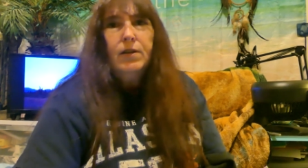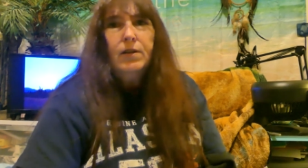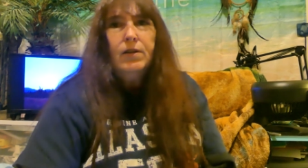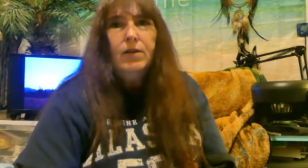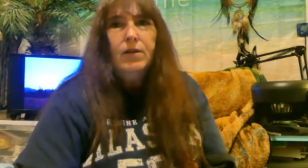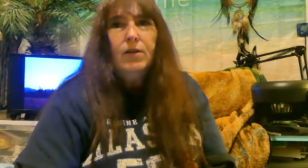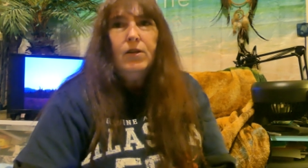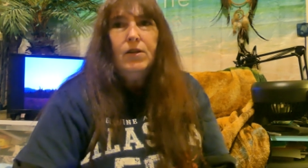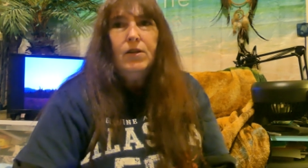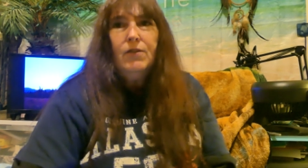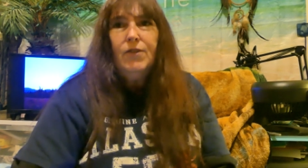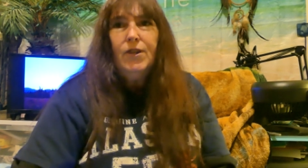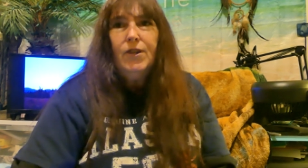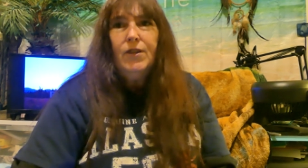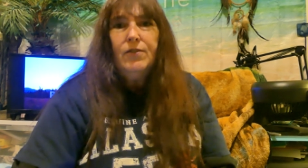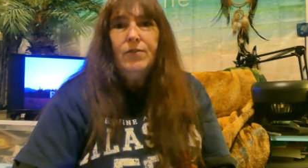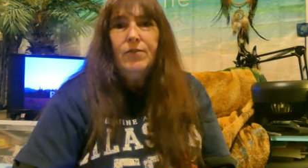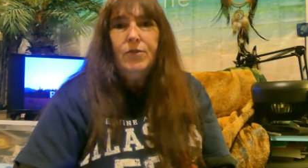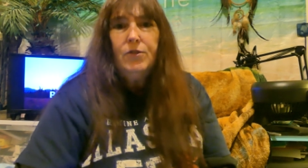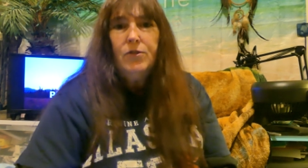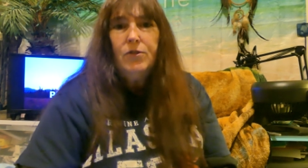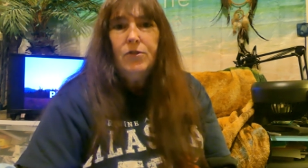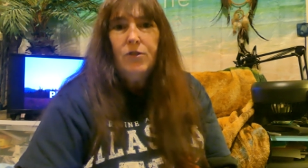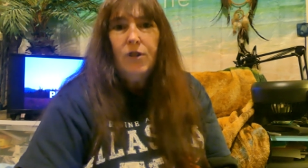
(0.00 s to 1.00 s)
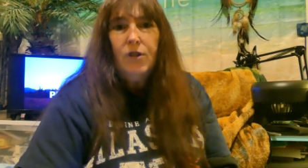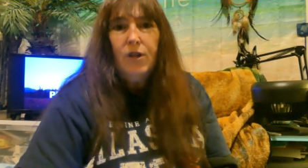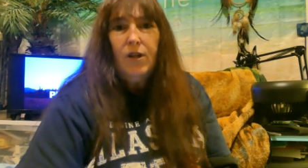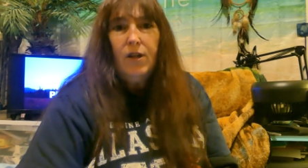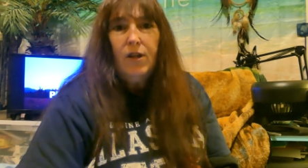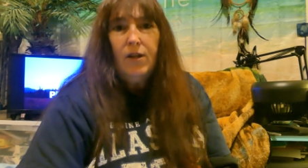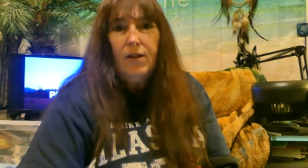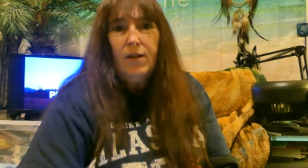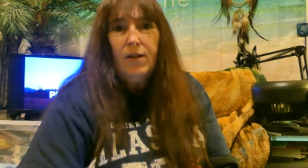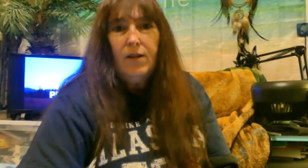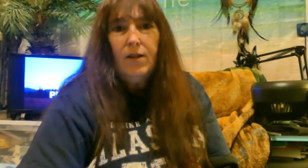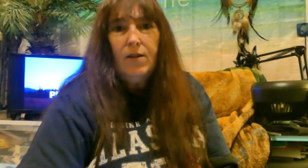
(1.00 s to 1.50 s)
the only fast food you're going to
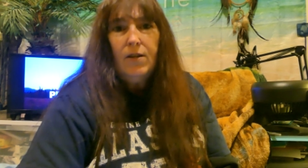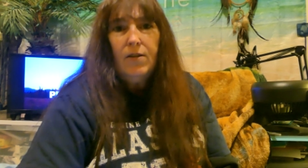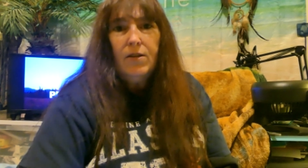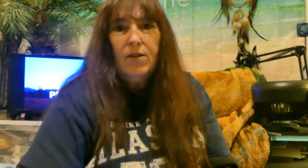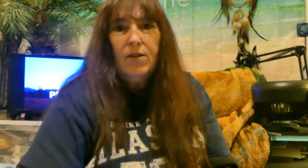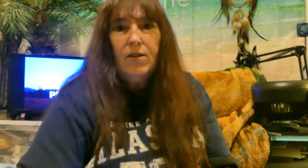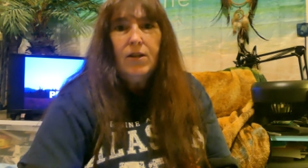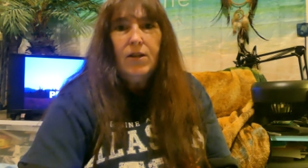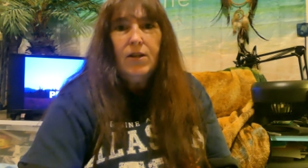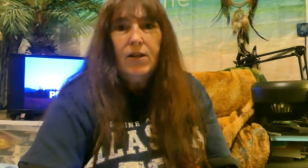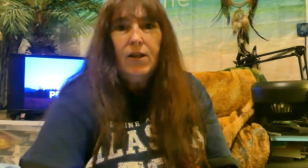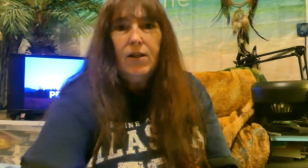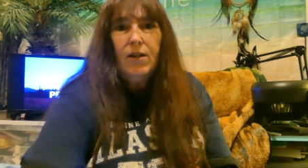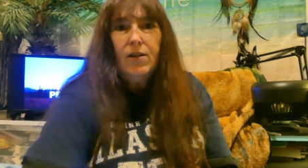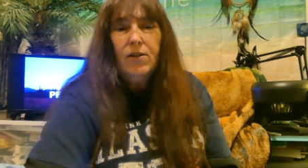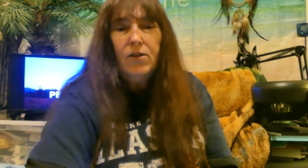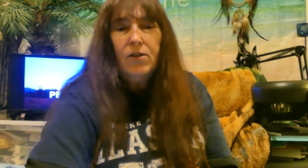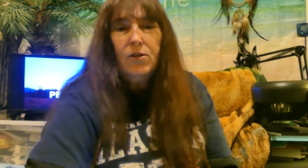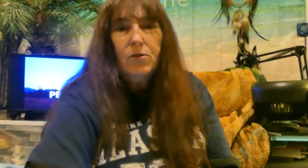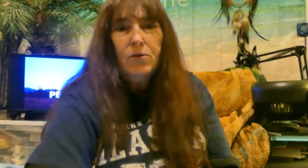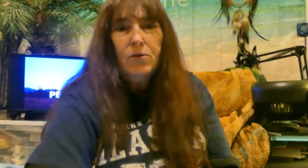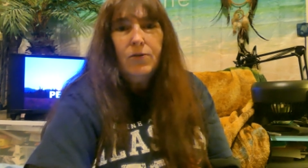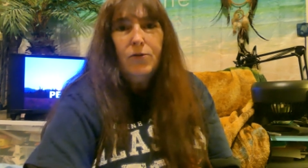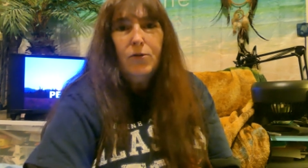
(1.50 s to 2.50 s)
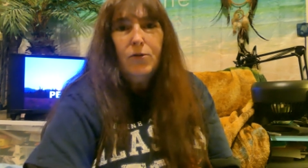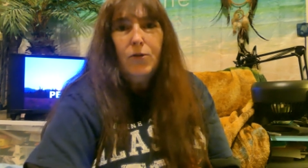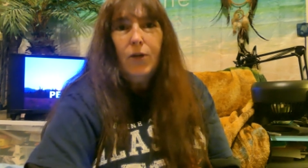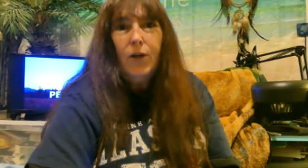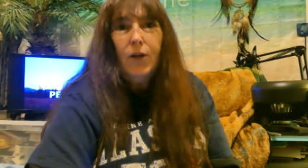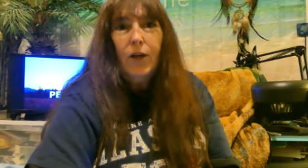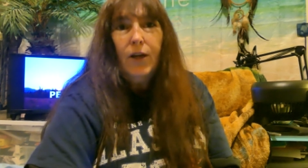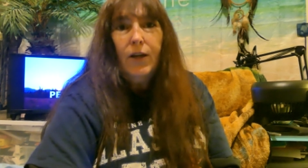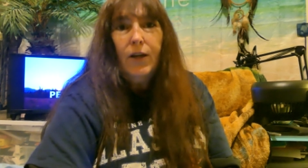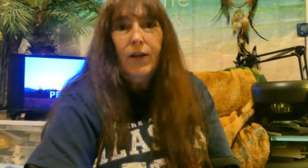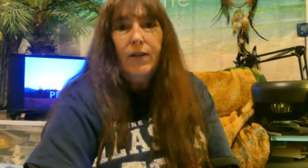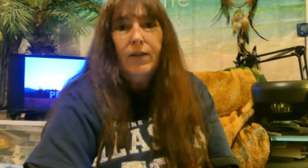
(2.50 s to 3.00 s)
get there that you get down in the lower
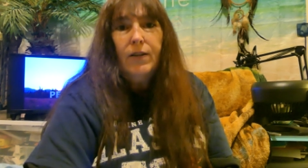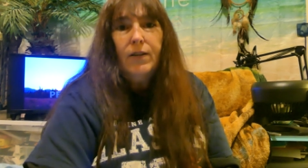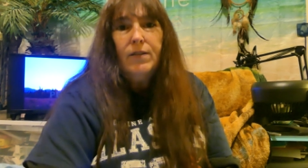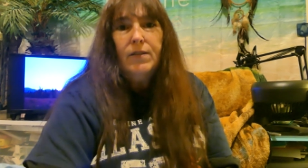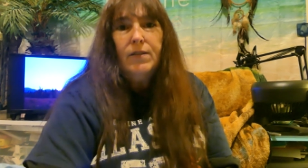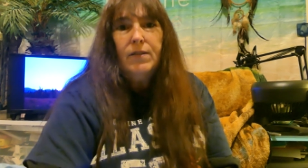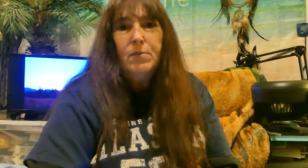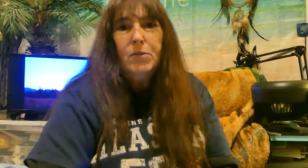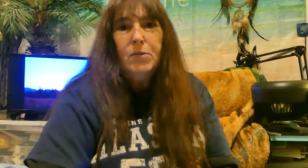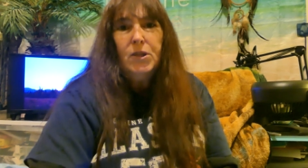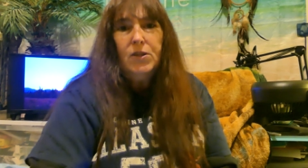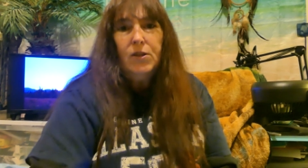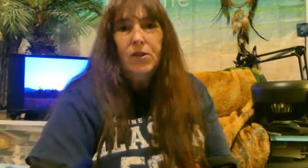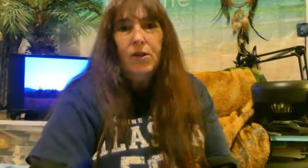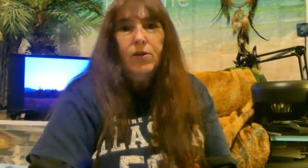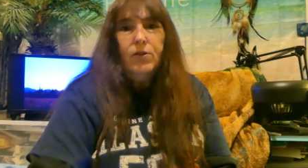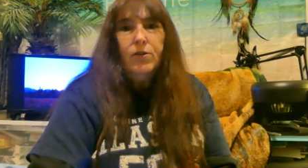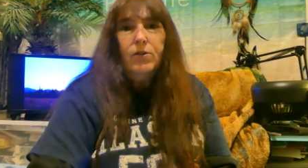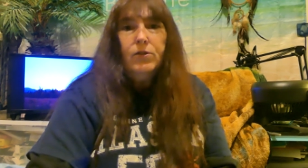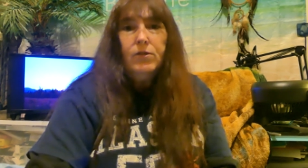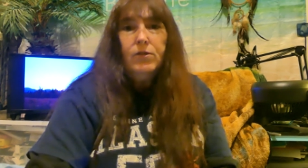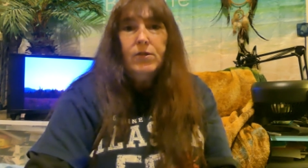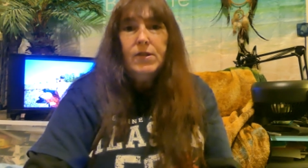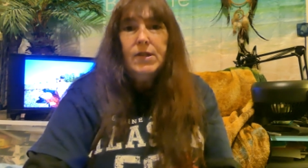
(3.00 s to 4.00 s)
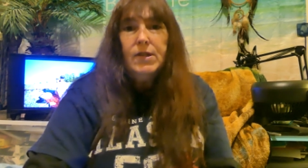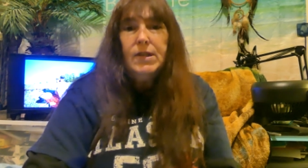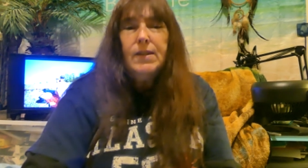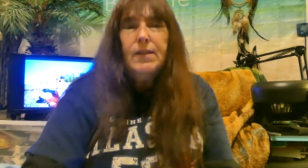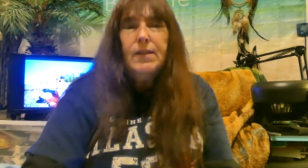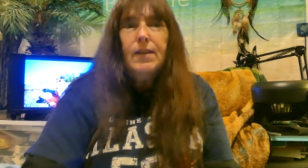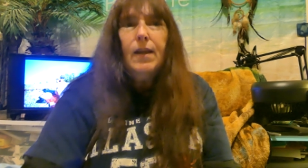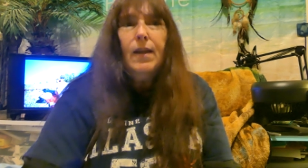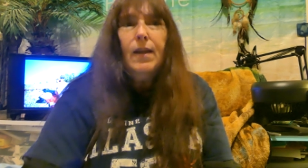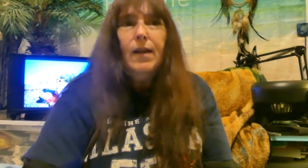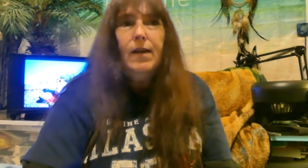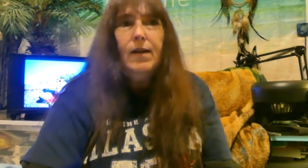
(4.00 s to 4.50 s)
48 is the McDonald's
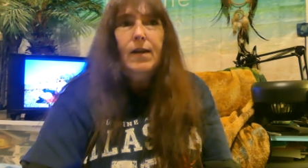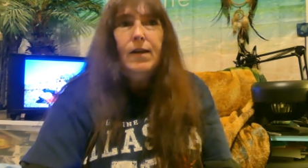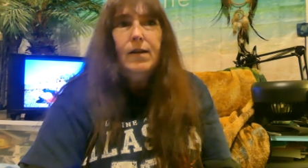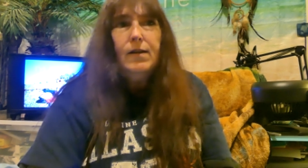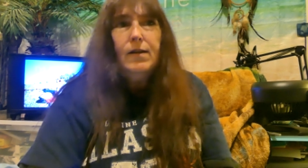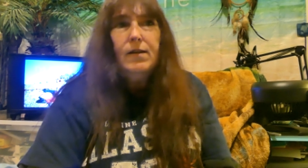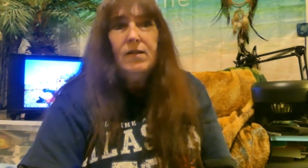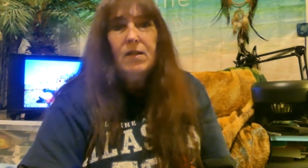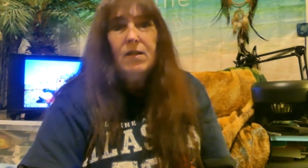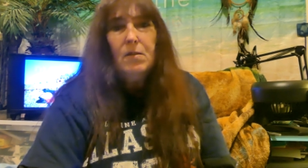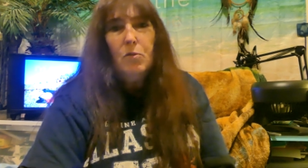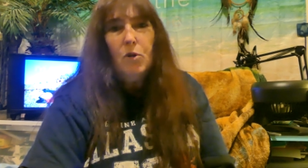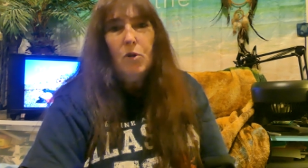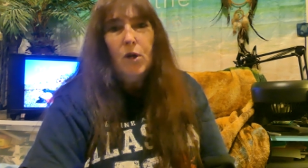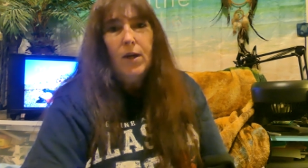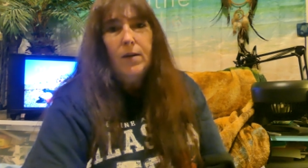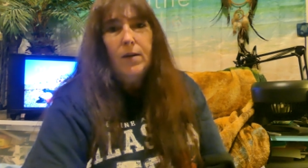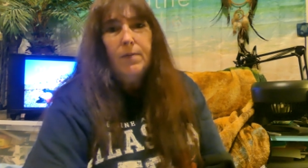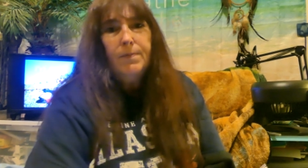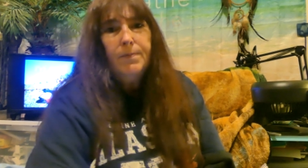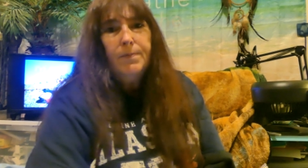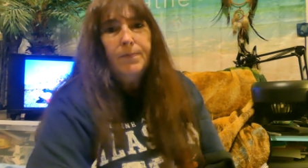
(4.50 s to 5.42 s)
and Subway.